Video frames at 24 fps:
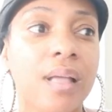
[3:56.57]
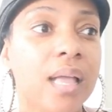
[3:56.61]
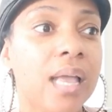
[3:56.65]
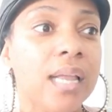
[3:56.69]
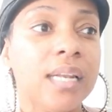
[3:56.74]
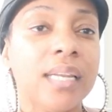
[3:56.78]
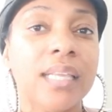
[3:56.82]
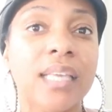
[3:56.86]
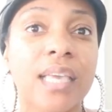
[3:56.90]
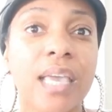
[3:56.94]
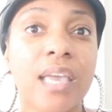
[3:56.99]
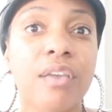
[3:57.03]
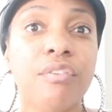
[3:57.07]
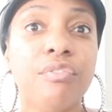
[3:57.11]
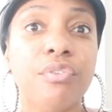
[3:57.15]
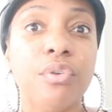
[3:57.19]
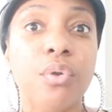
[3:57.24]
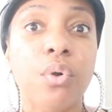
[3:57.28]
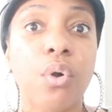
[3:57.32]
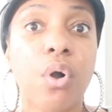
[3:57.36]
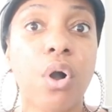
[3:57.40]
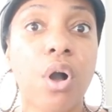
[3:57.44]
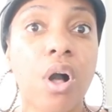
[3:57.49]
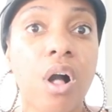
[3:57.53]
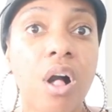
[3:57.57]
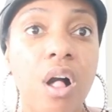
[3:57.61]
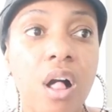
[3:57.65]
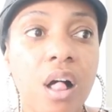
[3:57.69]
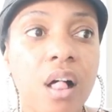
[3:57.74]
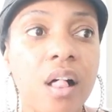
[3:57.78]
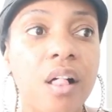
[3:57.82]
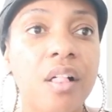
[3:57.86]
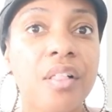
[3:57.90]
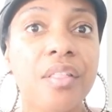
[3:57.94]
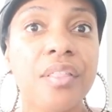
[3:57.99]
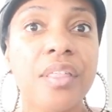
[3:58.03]
and gave you
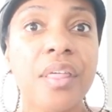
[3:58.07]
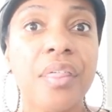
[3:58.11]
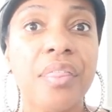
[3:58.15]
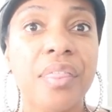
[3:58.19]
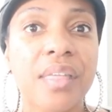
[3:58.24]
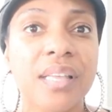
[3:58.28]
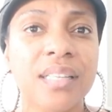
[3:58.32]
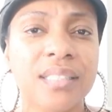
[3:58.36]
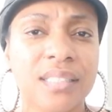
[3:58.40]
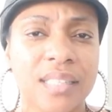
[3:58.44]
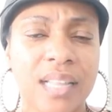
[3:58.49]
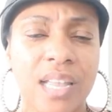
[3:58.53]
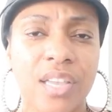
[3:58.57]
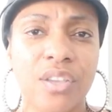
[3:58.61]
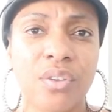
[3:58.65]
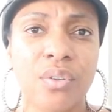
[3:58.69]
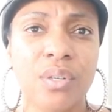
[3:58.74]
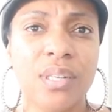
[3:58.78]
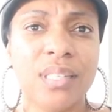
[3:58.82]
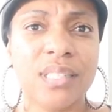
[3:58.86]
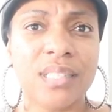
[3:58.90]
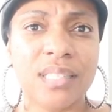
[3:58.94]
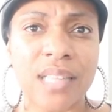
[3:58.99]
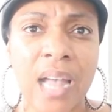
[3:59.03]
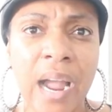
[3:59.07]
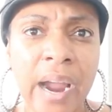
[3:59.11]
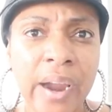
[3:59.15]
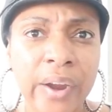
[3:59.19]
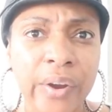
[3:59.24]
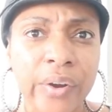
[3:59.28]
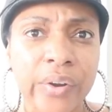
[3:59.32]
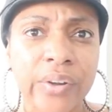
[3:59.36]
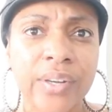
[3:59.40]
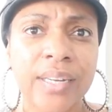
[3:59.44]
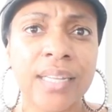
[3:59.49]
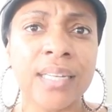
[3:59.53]
all the things that you
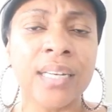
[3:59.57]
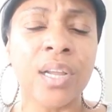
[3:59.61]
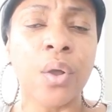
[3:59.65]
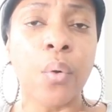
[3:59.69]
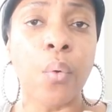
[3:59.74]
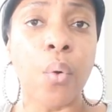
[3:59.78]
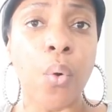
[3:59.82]
desired in a